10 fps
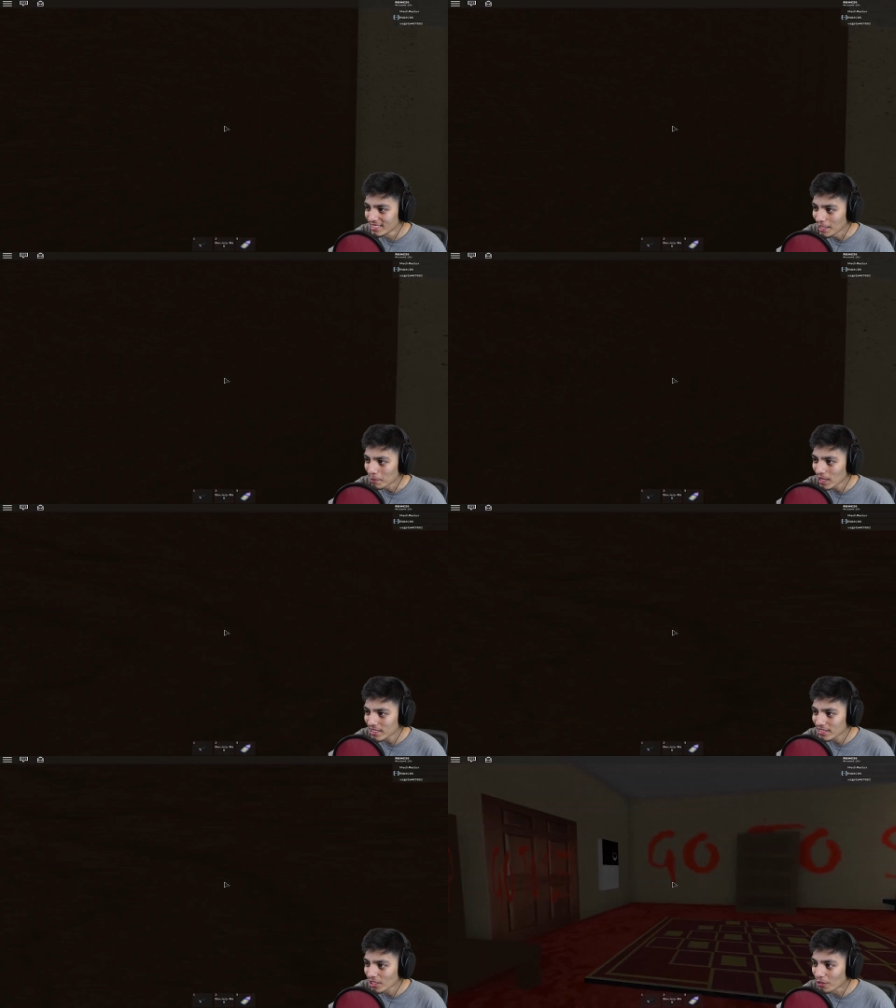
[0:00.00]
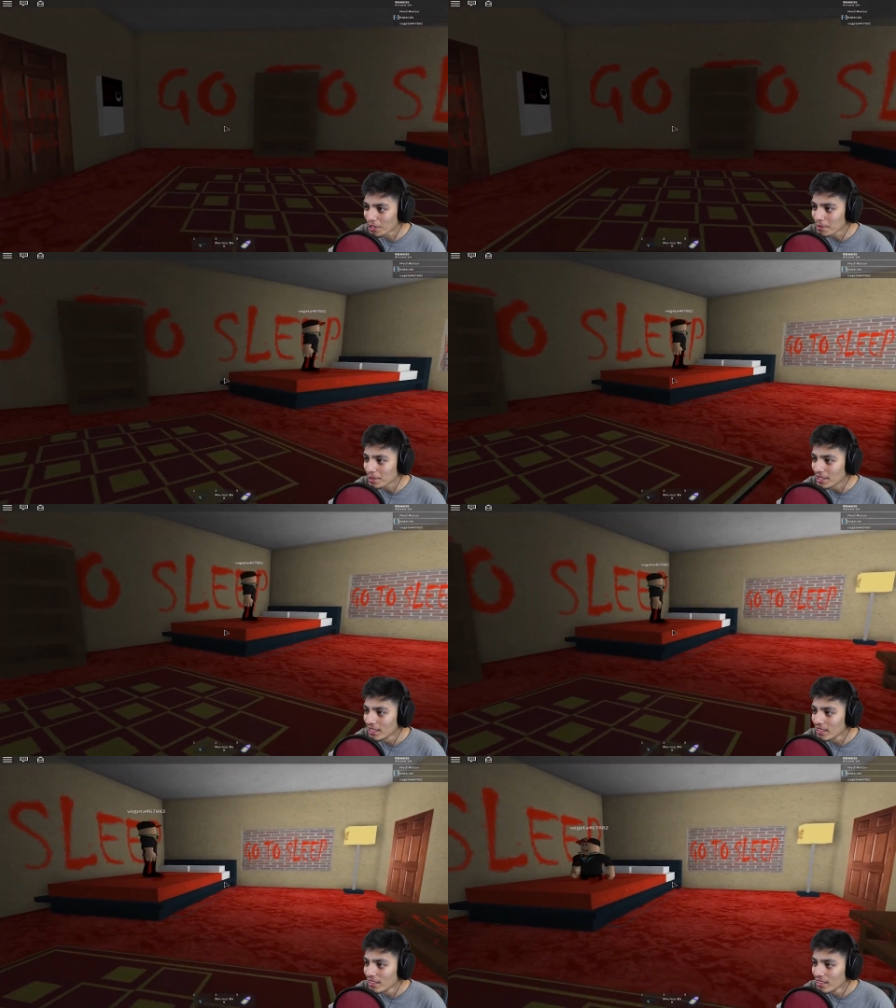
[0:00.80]
That picture's so creepy.
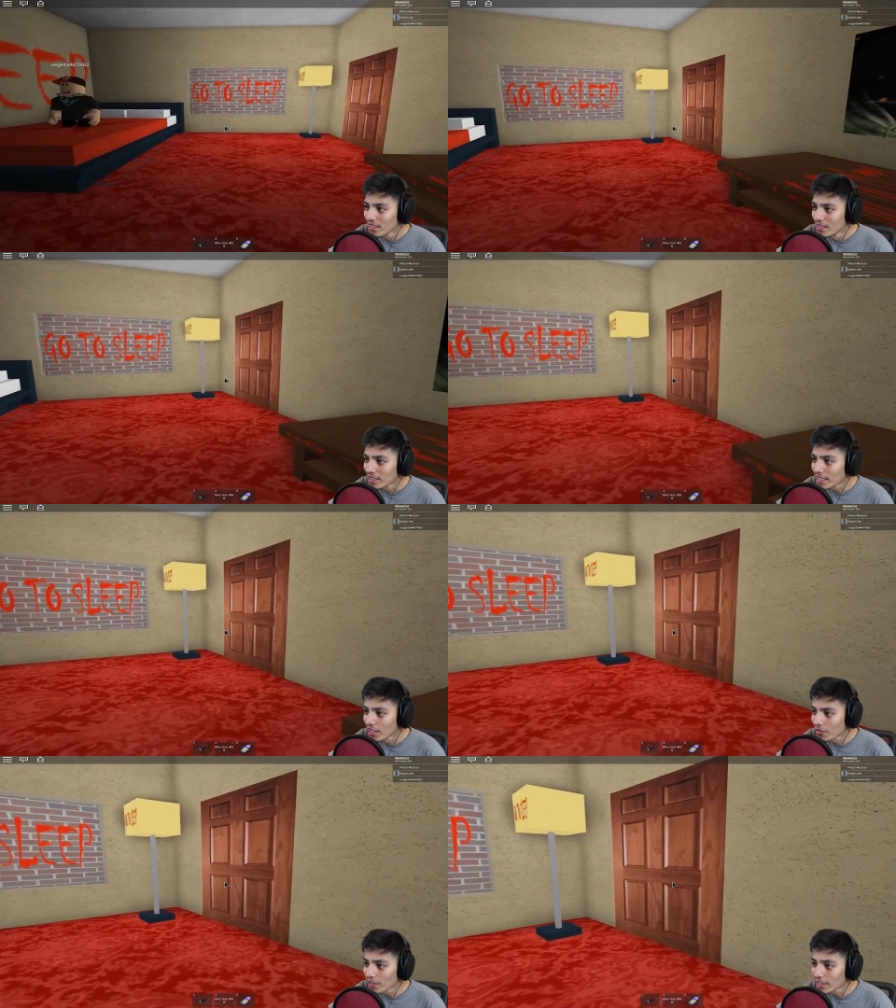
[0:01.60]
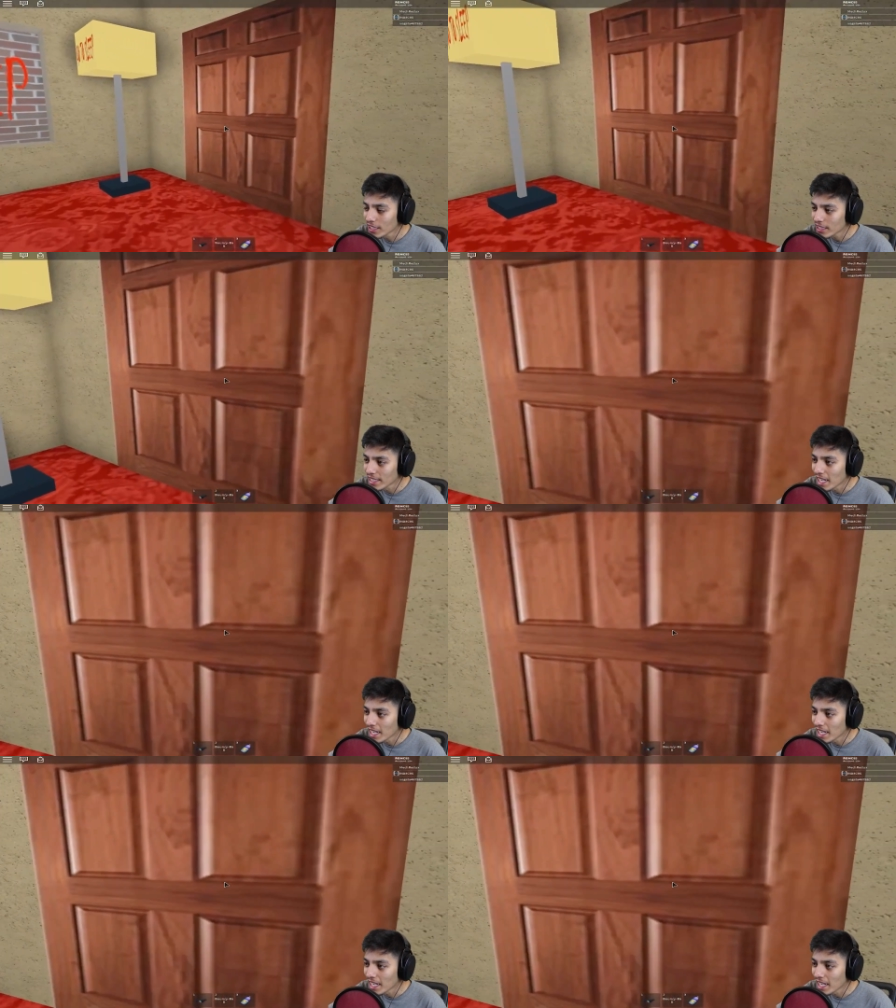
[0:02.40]
Okay, hopefully nothing